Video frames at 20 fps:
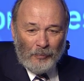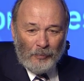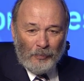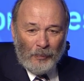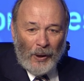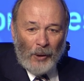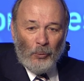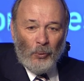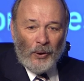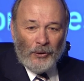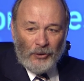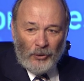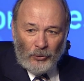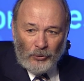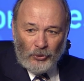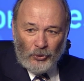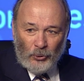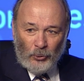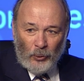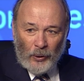by what
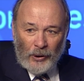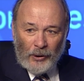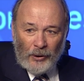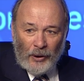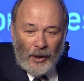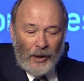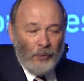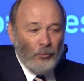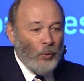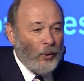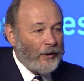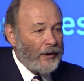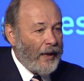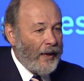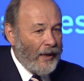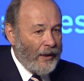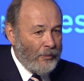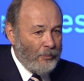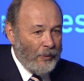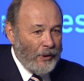they're doing and what
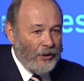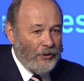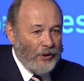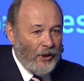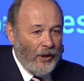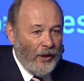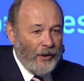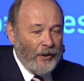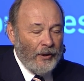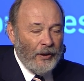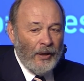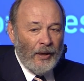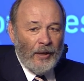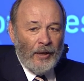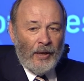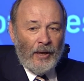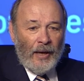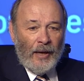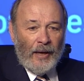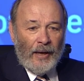can be done,
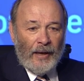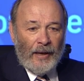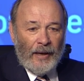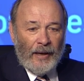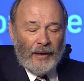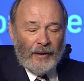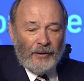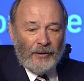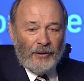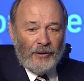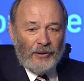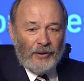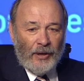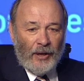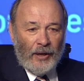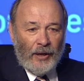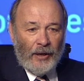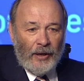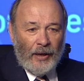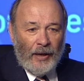and
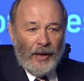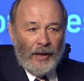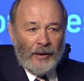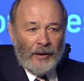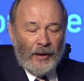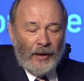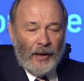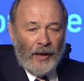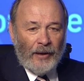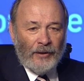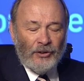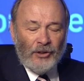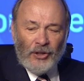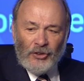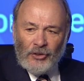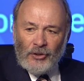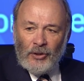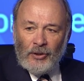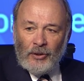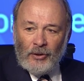
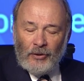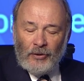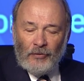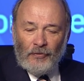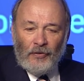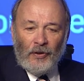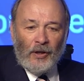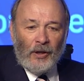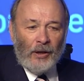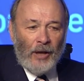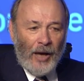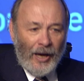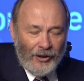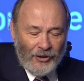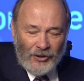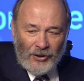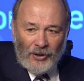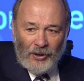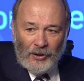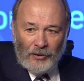just the
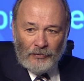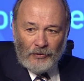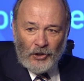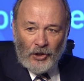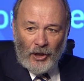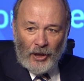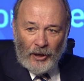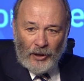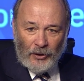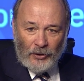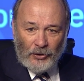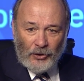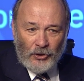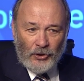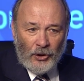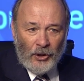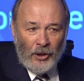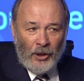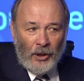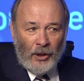velocity of
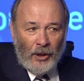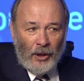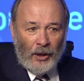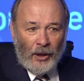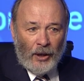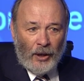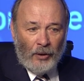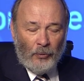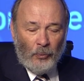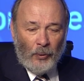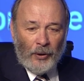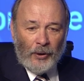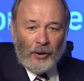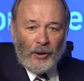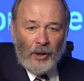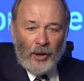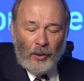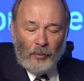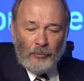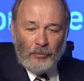change when
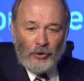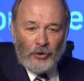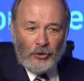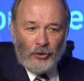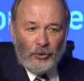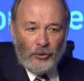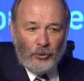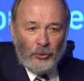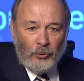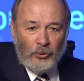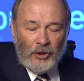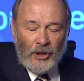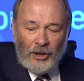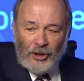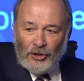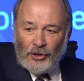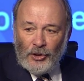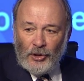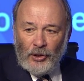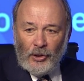it comes to
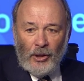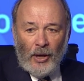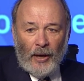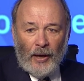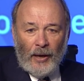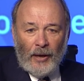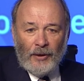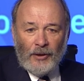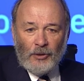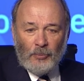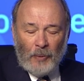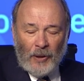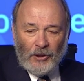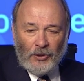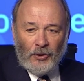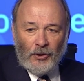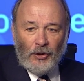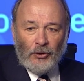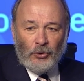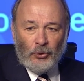teaching and
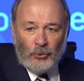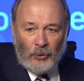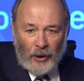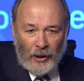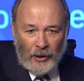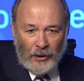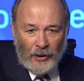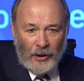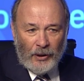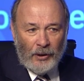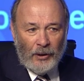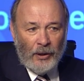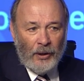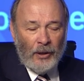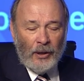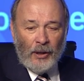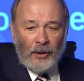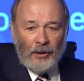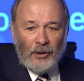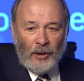especially training
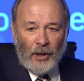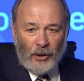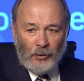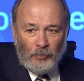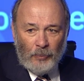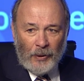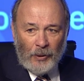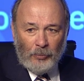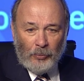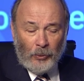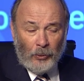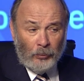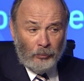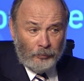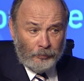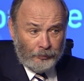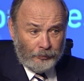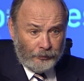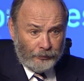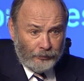young people
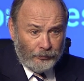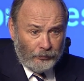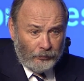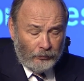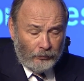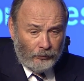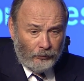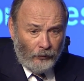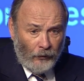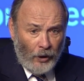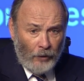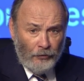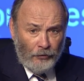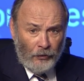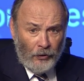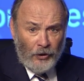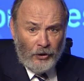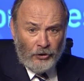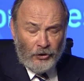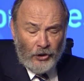
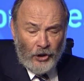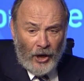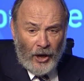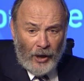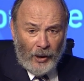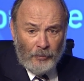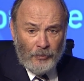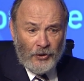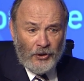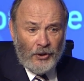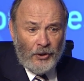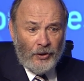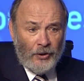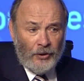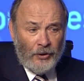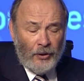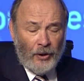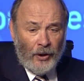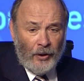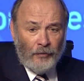for the jobs
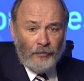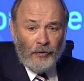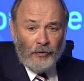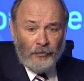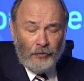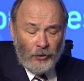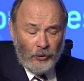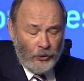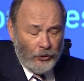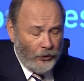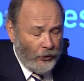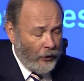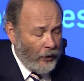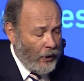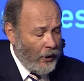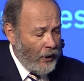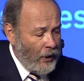of the future.